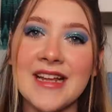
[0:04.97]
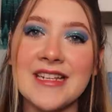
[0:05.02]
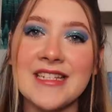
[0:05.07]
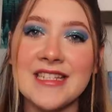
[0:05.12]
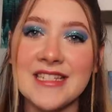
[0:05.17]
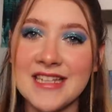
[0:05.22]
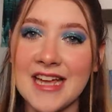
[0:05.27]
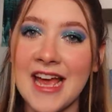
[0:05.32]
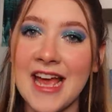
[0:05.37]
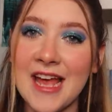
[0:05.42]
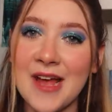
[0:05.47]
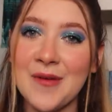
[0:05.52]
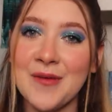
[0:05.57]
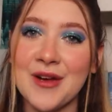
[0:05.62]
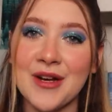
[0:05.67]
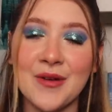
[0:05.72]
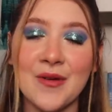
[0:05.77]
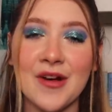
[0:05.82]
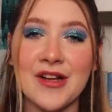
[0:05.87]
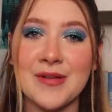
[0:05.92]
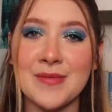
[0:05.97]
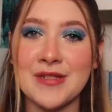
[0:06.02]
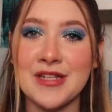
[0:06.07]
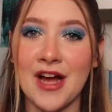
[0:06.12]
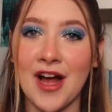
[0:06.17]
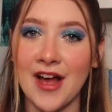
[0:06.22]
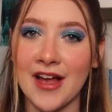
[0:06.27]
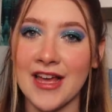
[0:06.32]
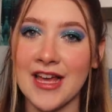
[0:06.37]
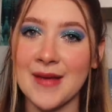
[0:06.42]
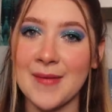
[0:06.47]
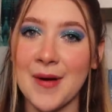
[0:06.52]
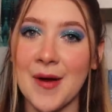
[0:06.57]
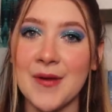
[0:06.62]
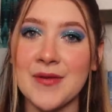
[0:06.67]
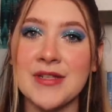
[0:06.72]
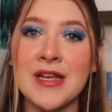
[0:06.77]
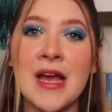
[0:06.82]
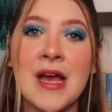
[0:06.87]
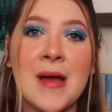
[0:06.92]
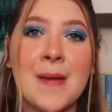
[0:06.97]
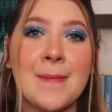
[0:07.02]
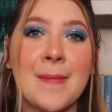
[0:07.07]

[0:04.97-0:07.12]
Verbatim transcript: and today we are going to be talking about